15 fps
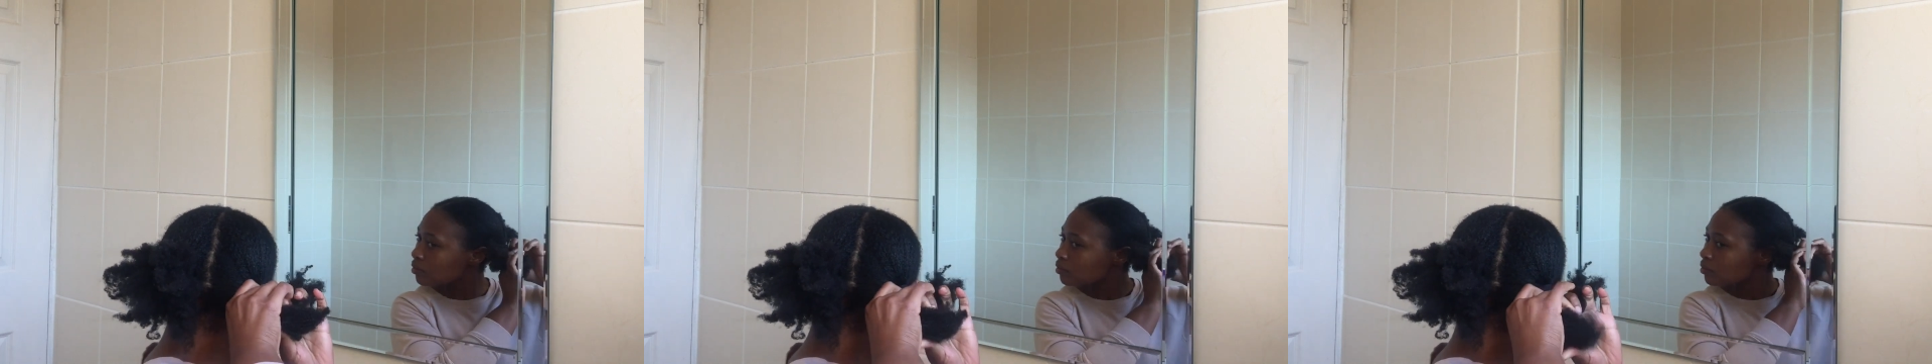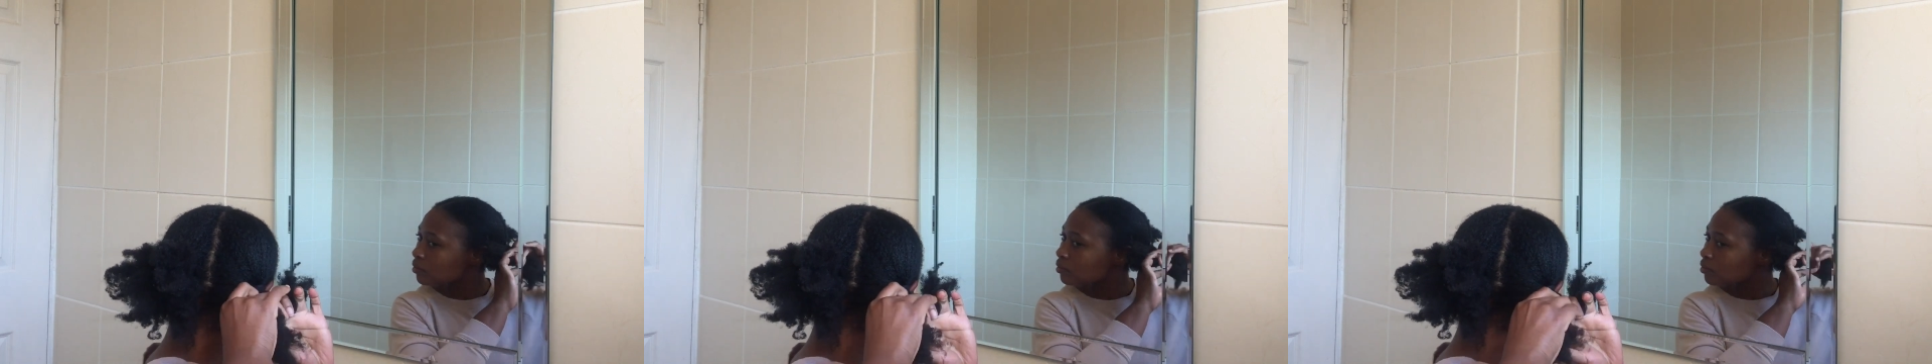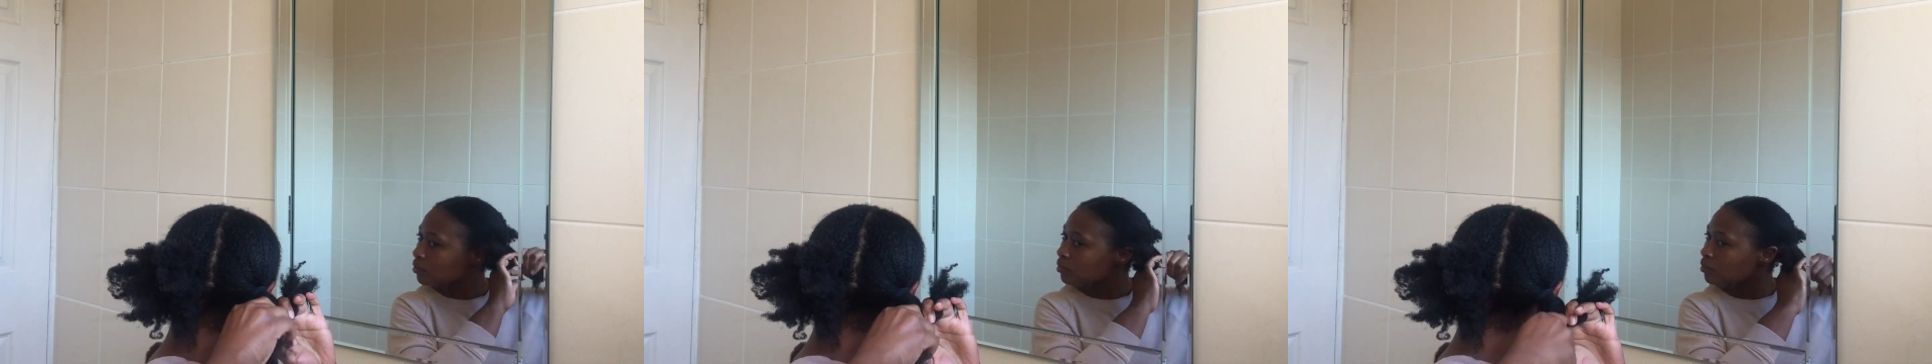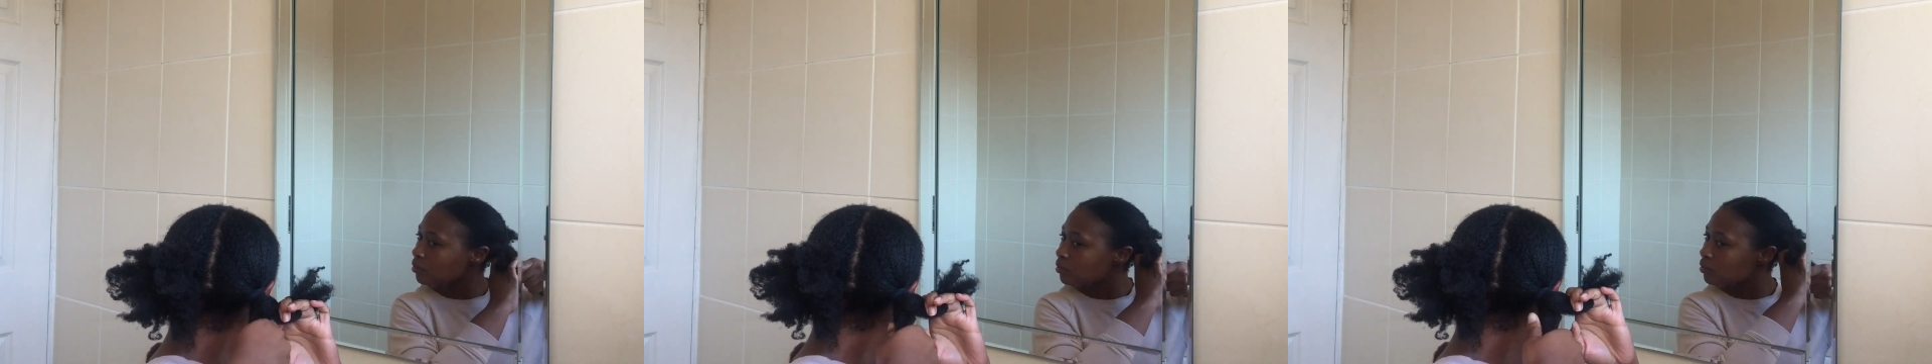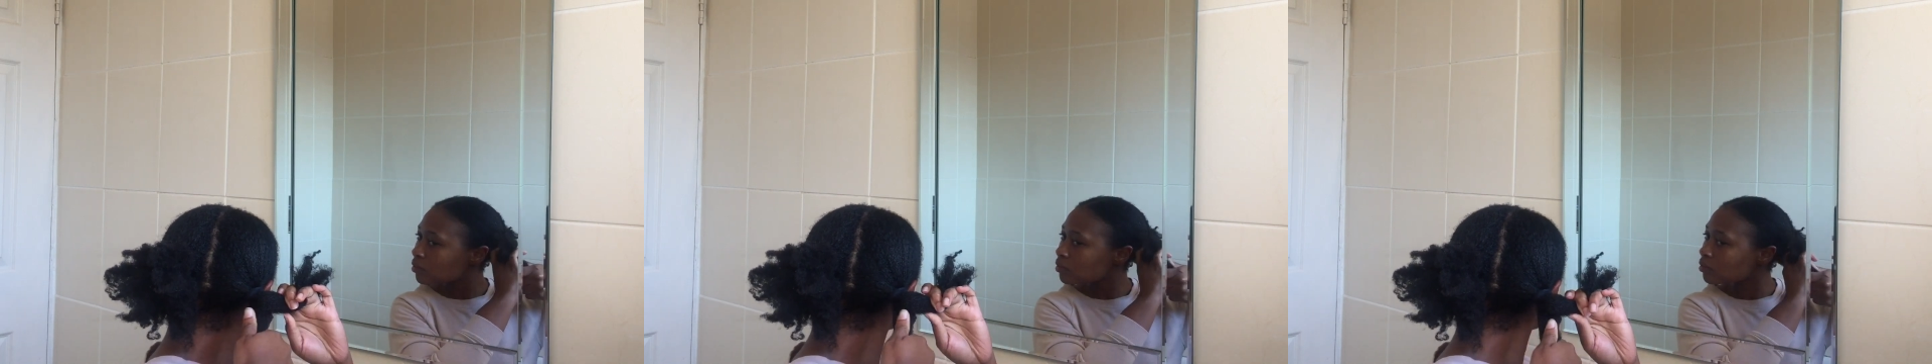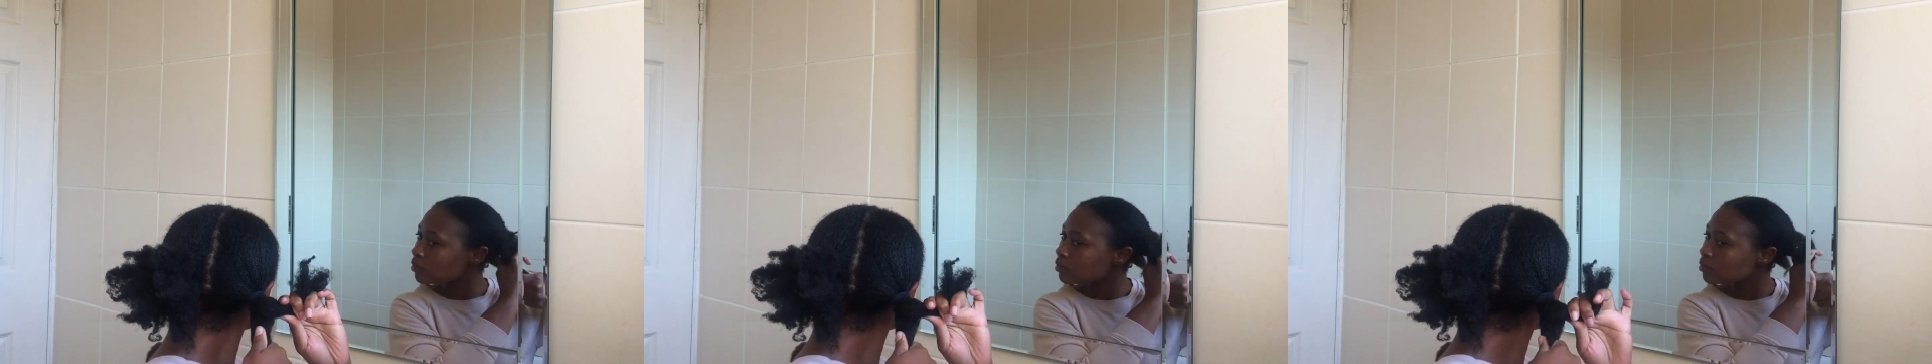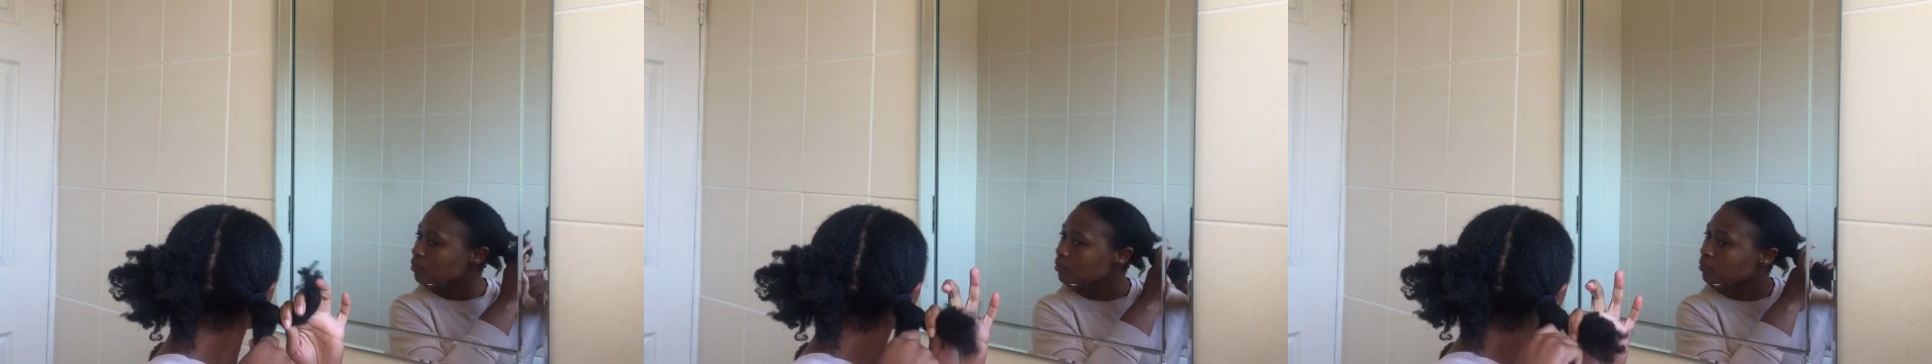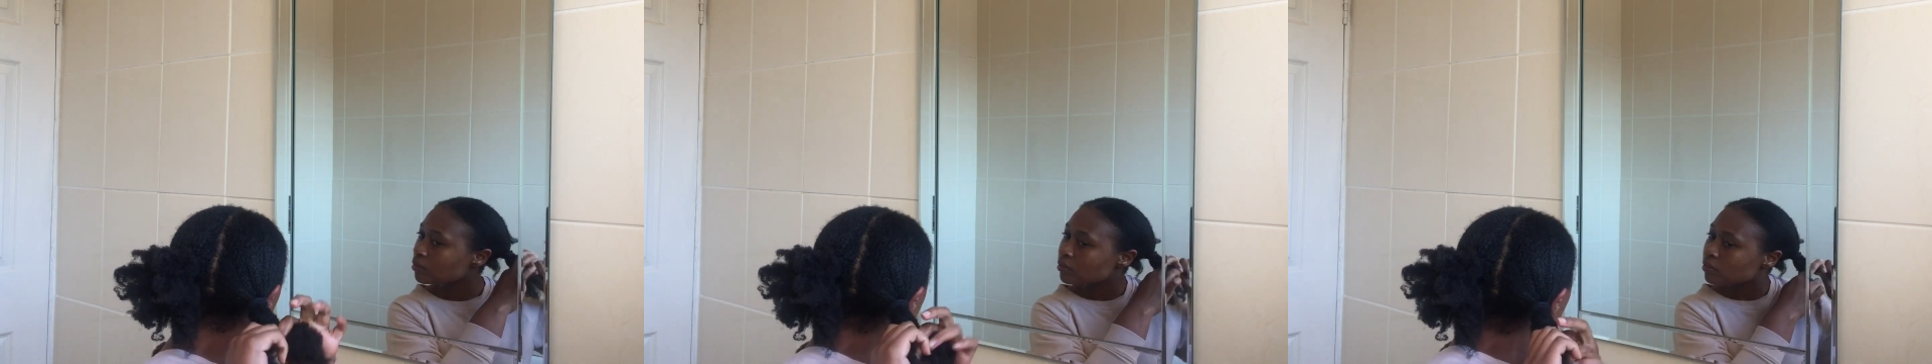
But I'm just